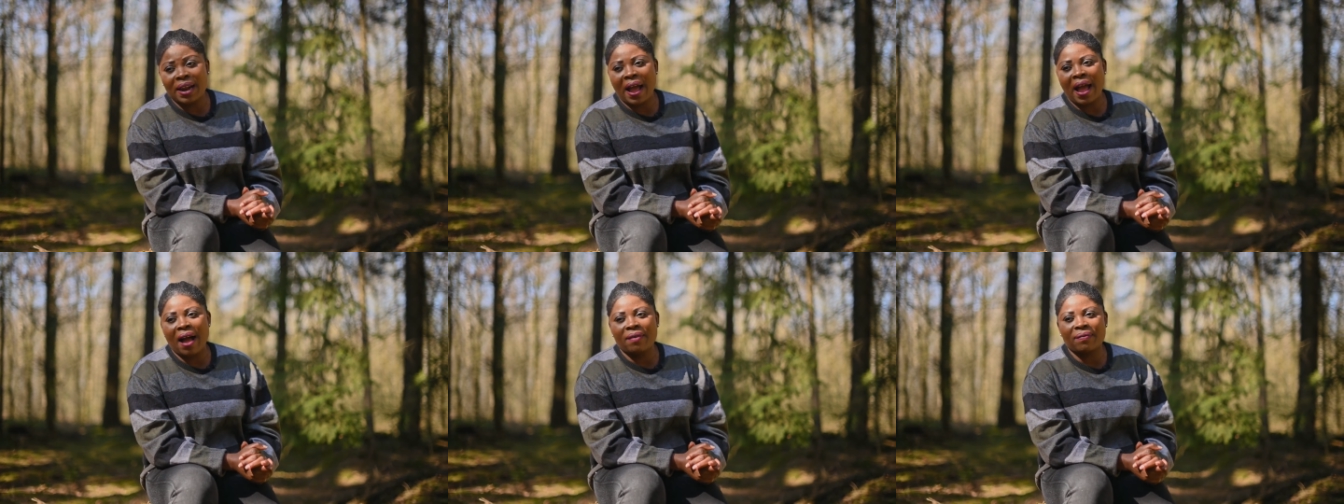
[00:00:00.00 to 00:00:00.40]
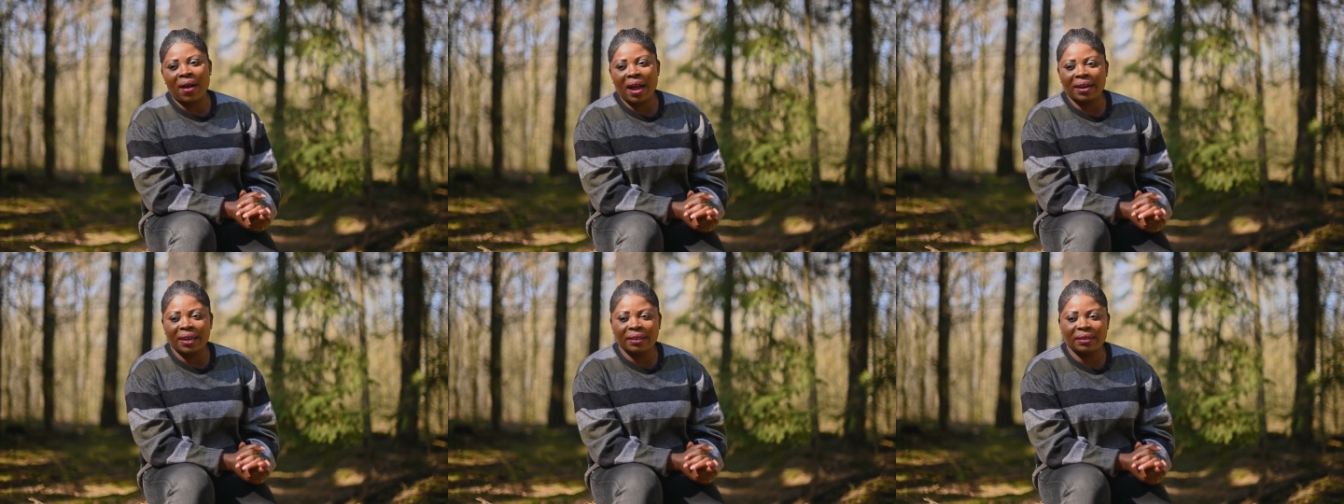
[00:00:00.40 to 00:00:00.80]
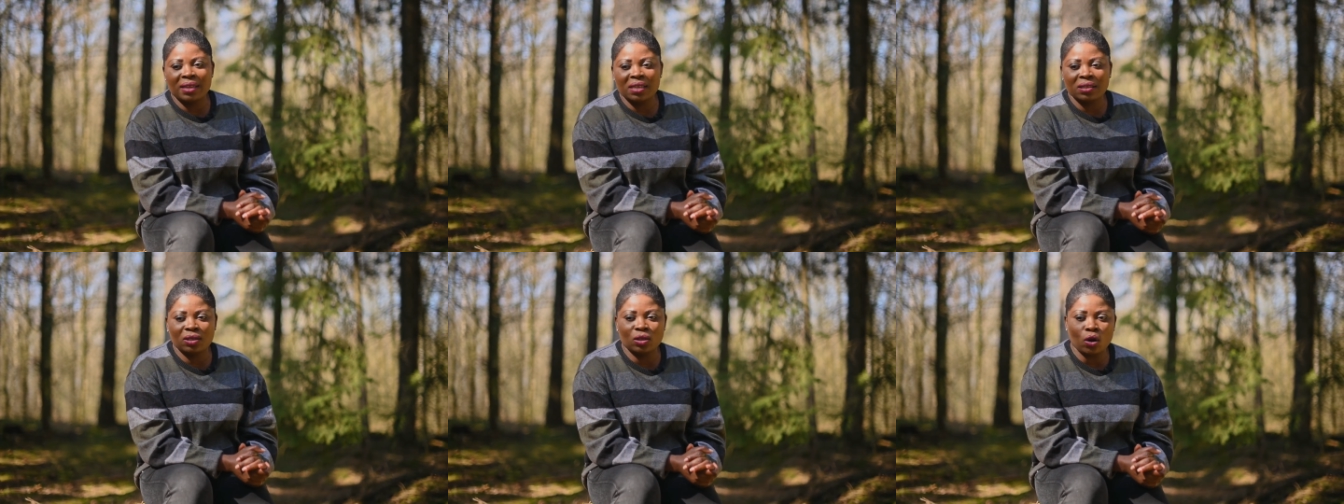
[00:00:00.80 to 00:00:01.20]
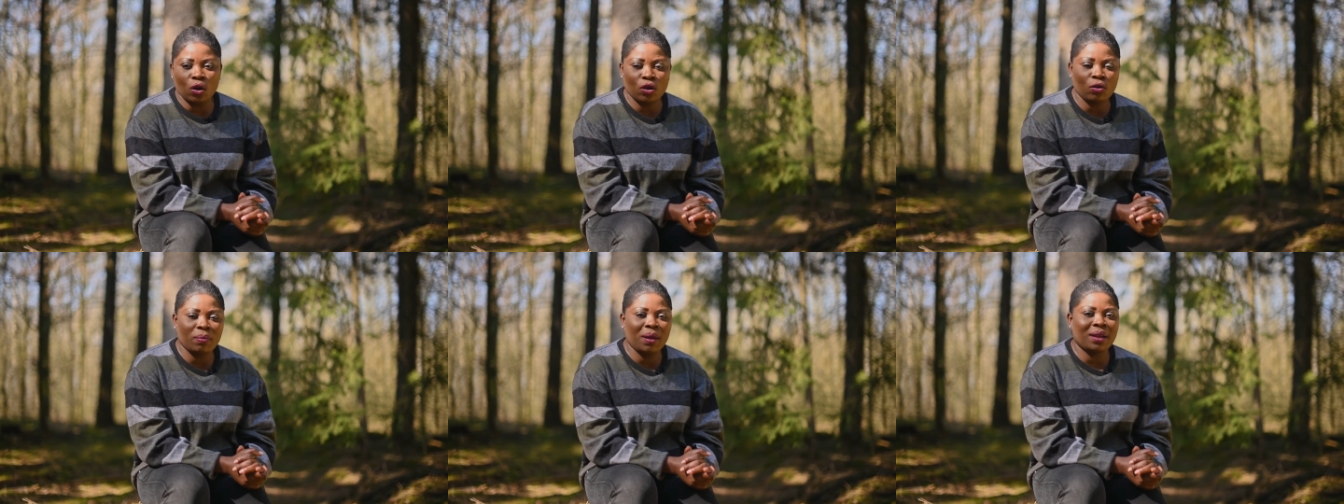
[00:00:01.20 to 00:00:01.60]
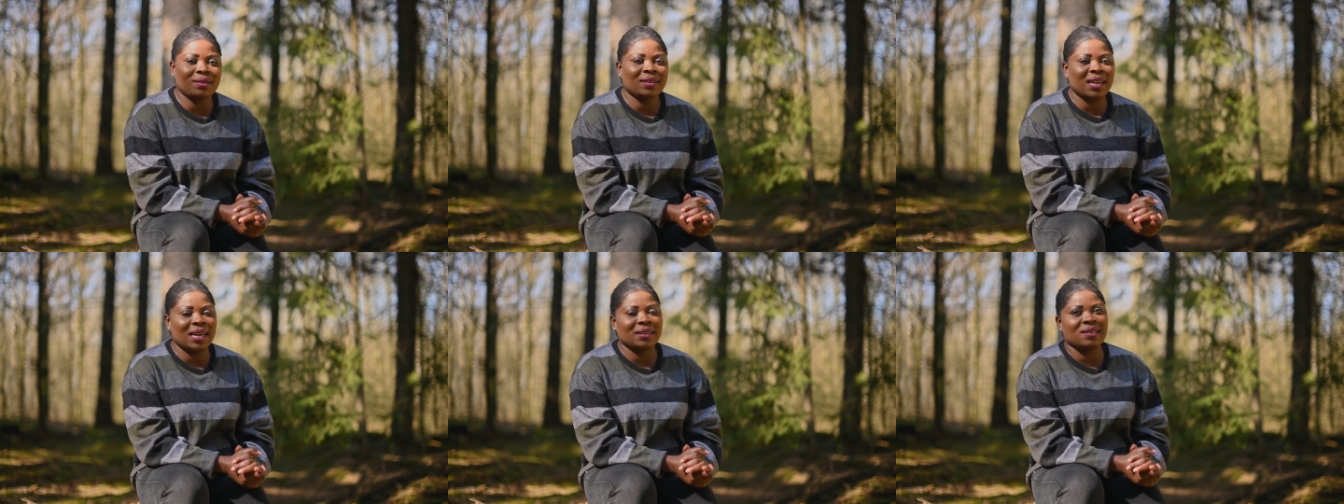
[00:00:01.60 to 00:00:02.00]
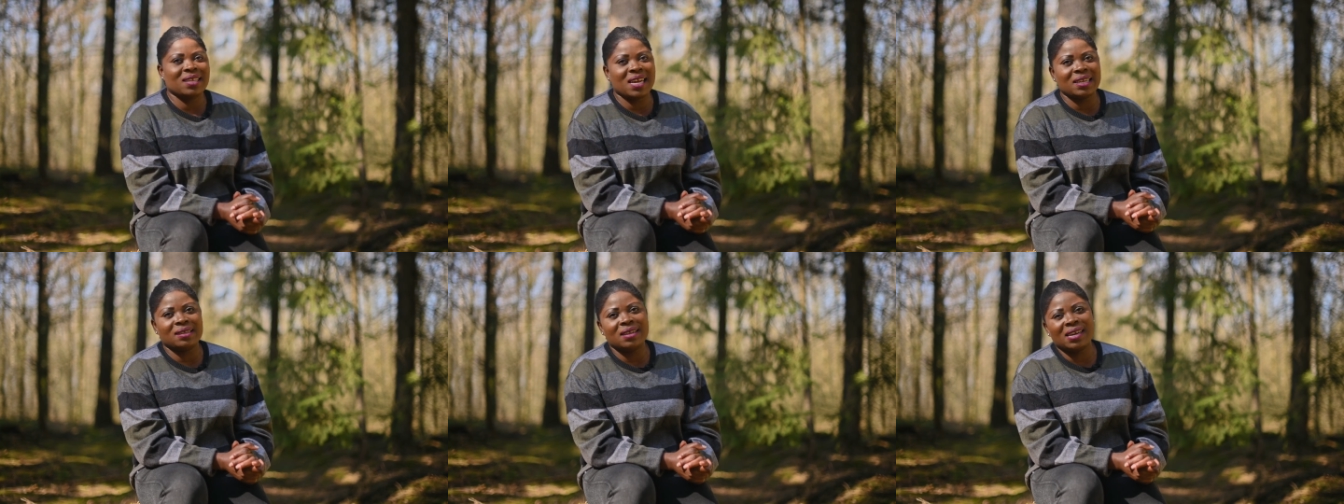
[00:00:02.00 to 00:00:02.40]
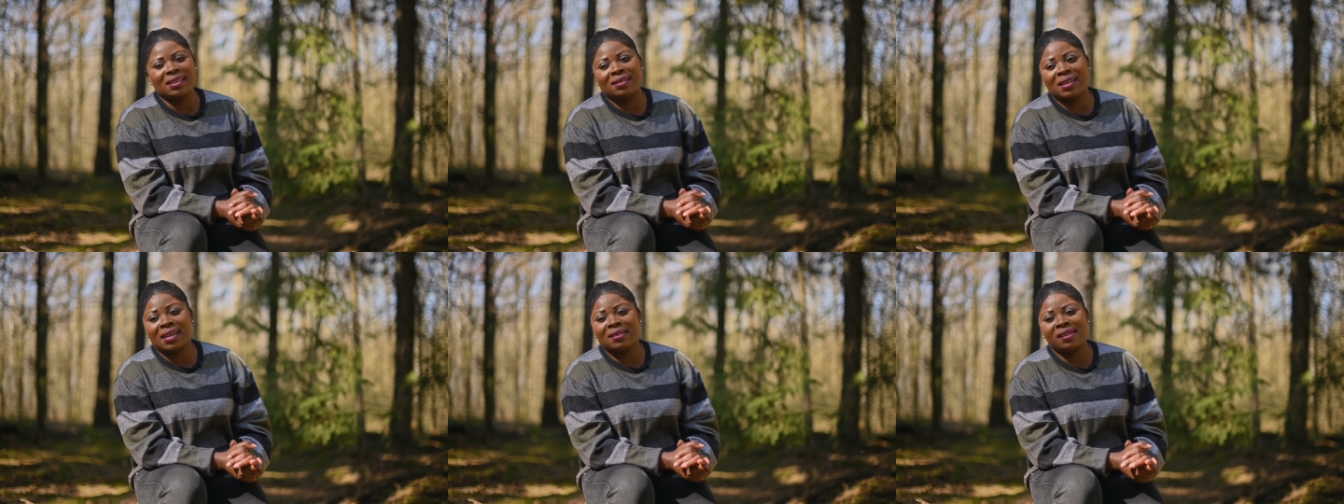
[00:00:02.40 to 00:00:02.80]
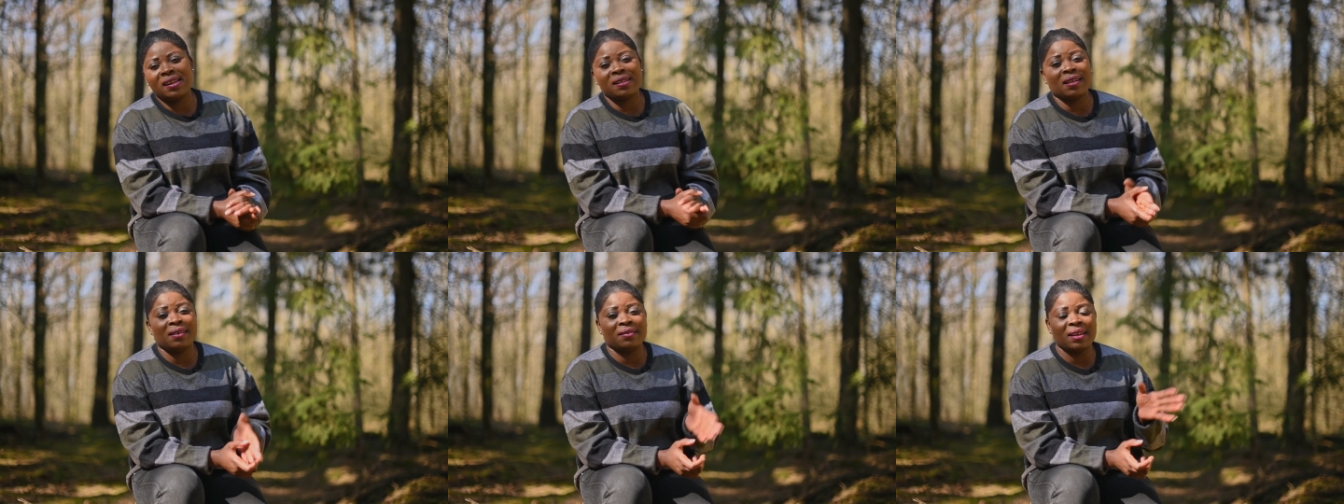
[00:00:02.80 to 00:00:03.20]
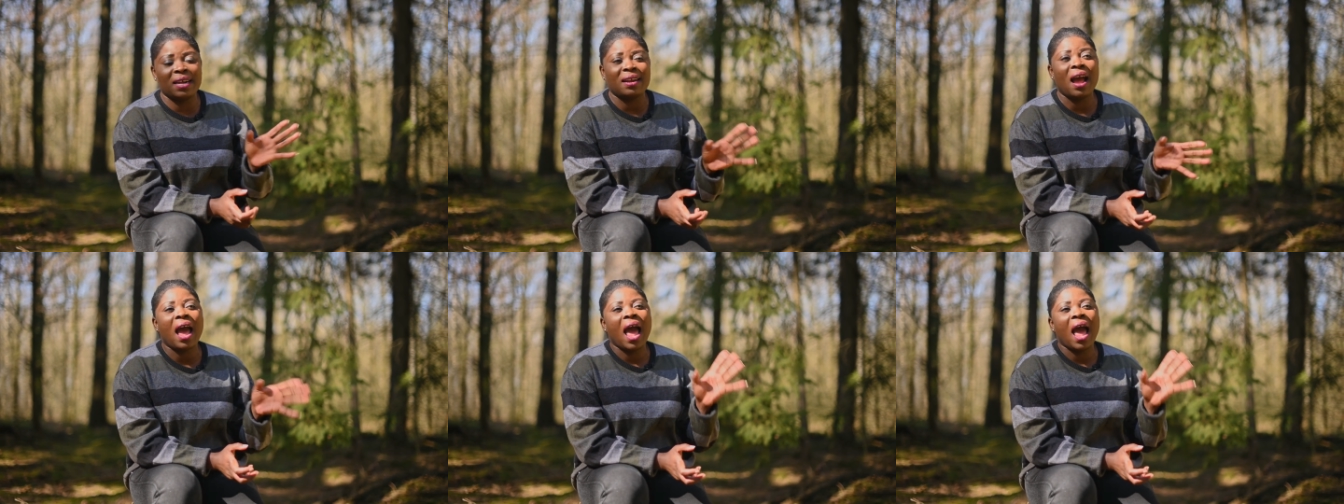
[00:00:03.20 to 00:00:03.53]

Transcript: I have added this document, that, and that.